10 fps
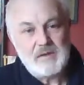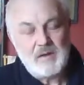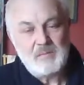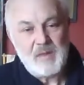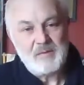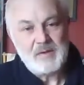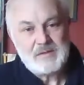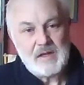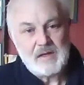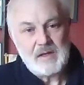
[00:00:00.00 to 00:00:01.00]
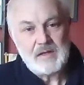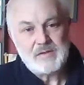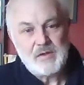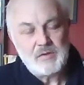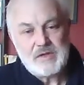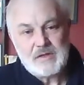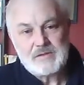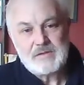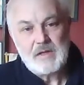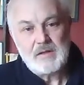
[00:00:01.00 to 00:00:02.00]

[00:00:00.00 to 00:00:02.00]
on Mothering Sunday is not just